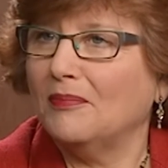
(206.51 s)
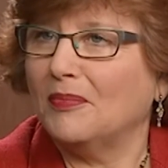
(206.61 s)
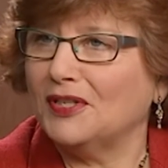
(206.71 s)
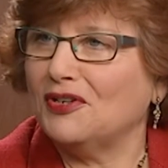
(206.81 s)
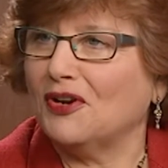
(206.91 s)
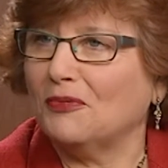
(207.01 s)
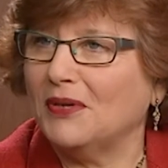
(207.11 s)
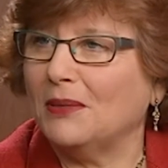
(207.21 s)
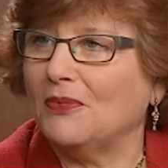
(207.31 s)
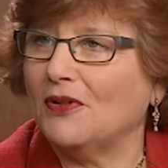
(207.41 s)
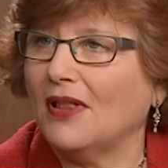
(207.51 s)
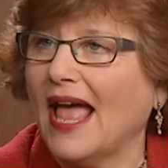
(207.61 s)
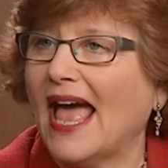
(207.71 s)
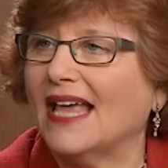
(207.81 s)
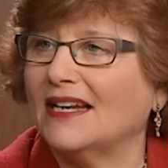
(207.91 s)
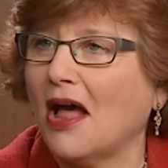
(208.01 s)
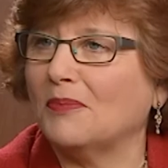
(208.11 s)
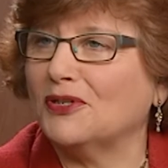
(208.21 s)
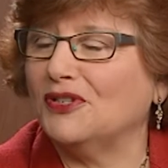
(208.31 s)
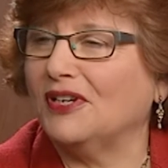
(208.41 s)
But, people had an
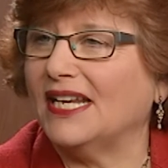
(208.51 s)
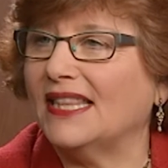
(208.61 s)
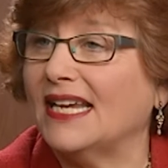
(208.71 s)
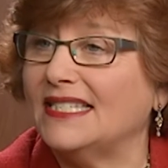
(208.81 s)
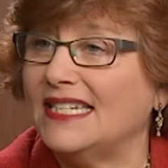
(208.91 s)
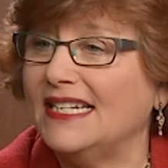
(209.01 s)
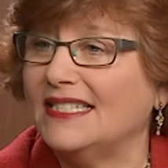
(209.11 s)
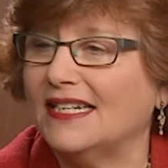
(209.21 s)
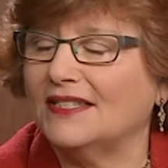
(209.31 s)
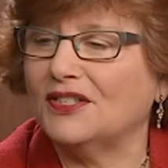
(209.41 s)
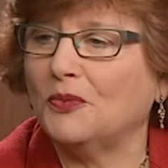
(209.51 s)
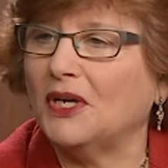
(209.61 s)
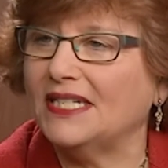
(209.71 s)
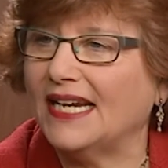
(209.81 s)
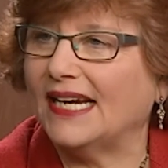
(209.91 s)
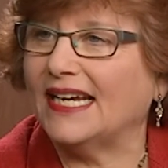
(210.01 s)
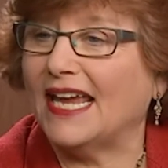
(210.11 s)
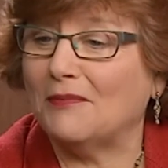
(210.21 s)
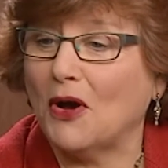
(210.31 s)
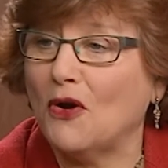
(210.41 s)
opportunity and they seized it. So one day I
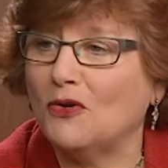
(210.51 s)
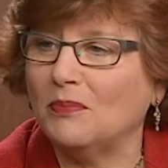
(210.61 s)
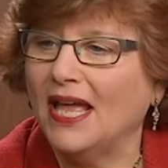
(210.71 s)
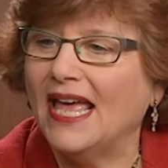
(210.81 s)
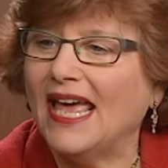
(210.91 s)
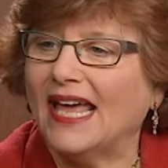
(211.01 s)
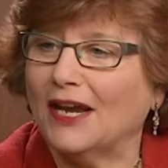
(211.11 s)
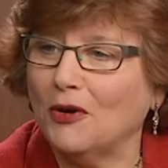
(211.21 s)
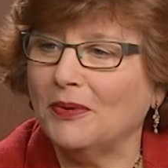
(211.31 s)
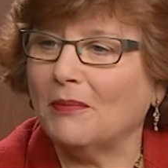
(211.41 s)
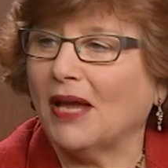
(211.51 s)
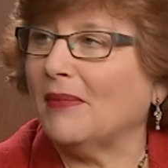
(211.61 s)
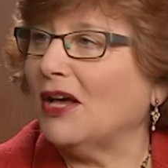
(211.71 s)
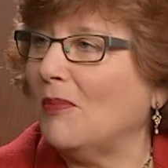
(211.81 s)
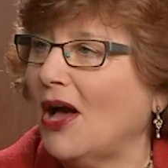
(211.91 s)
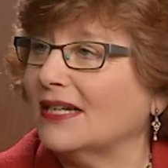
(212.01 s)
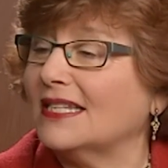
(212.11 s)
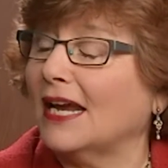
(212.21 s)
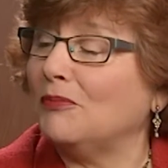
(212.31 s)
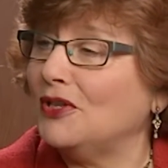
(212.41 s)
came home and I opened my mailbox
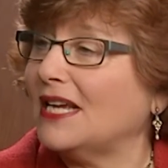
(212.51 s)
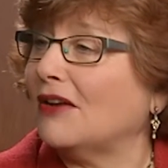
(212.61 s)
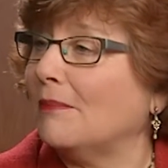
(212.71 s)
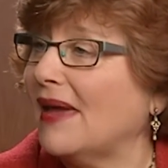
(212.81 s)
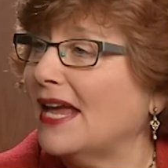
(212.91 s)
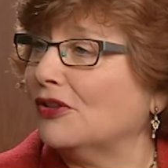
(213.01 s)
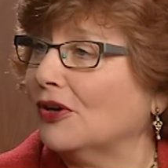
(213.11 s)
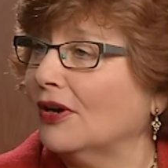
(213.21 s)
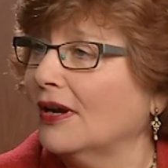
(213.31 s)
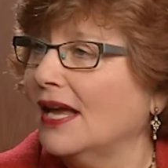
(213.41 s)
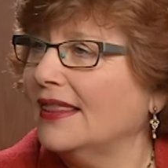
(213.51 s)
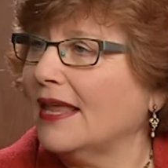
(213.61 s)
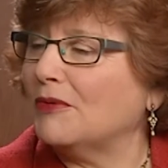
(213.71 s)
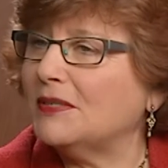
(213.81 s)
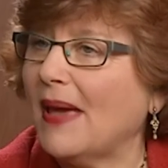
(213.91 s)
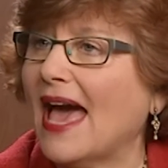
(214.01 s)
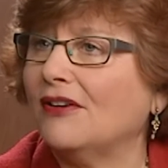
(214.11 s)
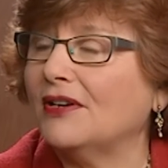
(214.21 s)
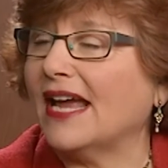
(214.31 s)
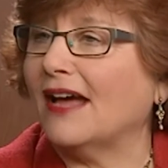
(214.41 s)
and I pulled out a mailer that was
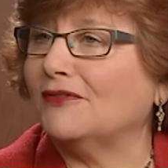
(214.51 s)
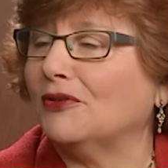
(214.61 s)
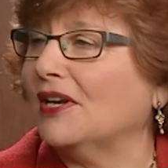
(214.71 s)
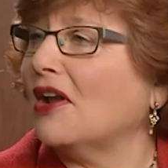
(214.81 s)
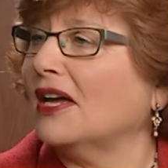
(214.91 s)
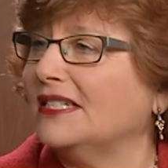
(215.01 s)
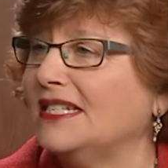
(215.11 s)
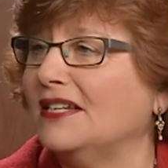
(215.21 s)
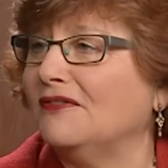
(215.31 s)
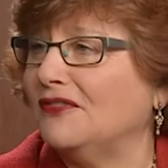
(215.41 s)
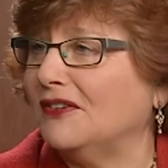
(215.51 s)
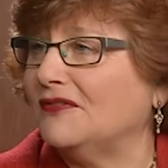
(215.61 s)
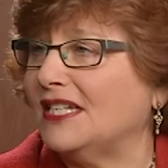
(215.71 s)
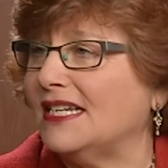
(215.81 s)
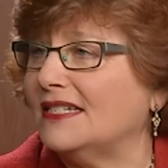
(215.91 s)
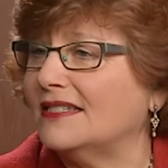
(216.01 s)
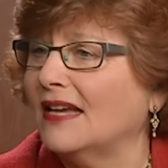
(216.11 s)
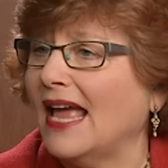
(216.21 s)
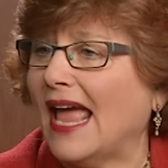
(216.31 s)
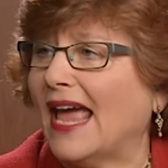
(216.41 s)
patterned after a 1950s
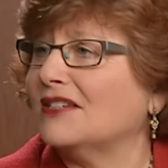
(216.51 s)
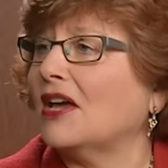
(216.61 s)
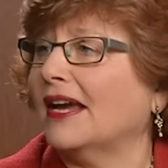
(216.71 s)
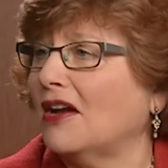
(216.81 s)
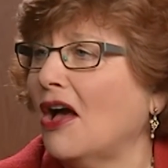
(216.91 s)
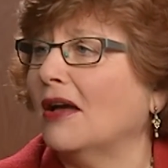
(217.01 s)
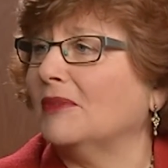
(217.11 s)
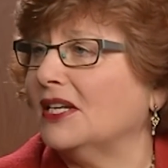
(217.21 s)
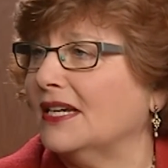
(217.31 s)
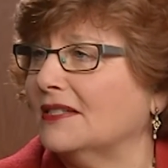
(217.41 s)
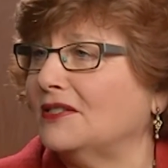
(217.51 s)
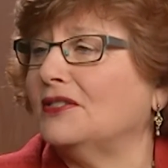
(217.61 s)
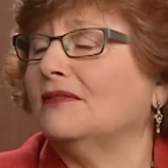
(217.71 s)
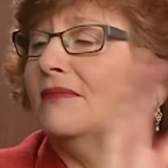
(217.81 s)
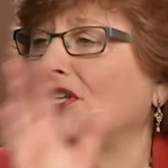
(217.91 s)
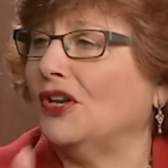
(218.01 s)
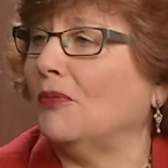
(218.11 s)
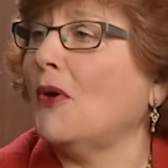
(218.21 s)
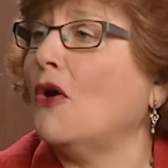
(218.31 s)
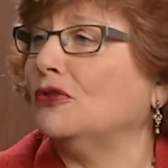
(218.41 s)
anti-communist,
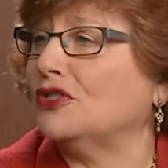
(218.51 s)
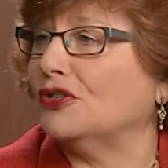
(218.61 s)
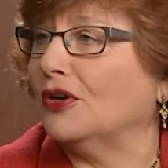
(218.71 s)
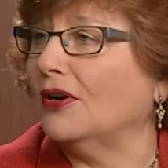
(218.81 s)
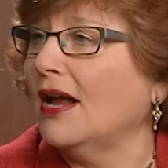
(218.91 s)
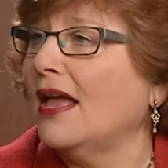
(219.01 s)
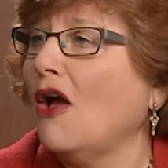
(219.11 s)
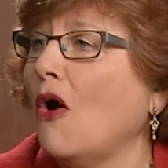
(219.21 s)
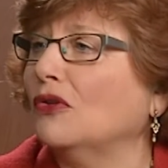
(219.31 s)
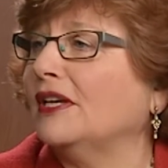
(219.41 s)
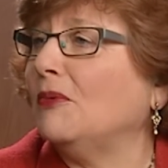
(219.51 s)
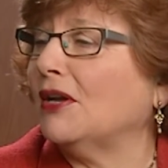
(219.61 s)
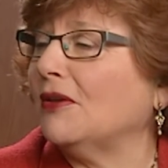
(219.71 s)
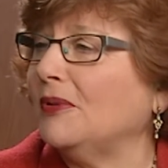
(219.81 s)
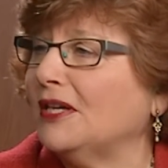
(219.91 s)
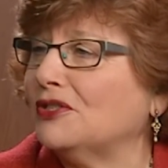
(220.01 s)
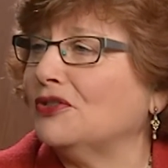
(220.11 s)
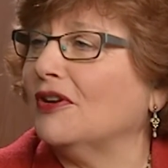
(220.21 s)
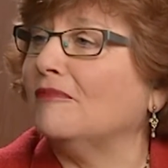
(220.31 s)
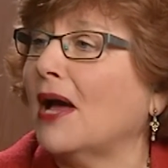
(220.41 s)
poster, only where the
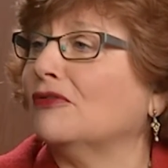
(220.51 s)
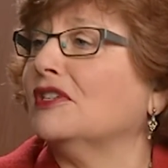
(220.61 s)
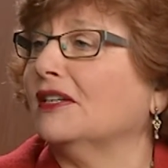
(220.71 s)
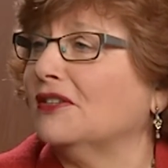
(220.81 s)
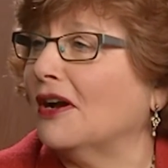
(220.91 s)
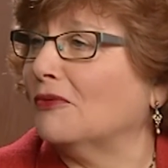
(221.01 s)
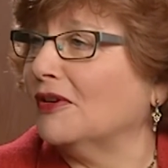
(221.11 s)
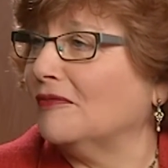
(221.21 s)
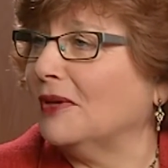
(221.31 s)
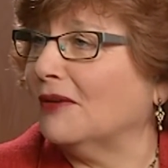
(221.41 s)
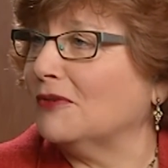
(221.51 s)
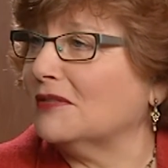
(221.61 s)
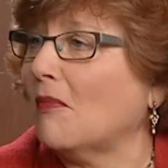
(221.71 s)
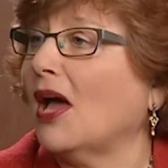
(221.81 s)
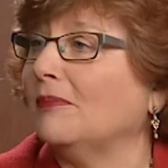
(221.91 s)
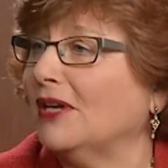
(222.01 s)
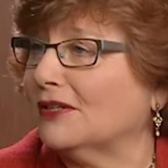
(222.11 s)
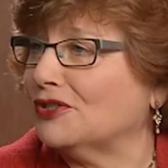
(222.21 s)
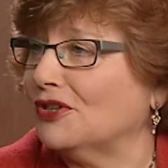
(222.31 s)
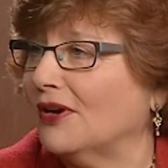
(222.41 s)
picture of Mao Zedong would have been was my
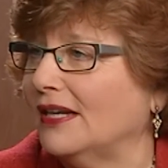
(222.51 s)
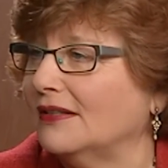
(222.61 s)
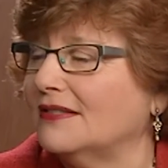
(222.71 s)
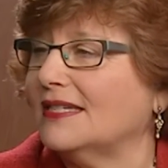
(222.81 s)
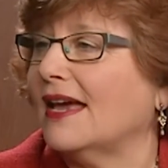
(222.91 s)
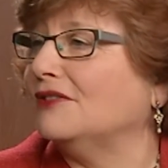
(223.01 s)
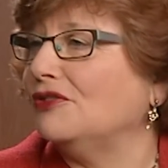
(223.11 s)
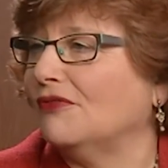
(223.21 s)
picture, and it said,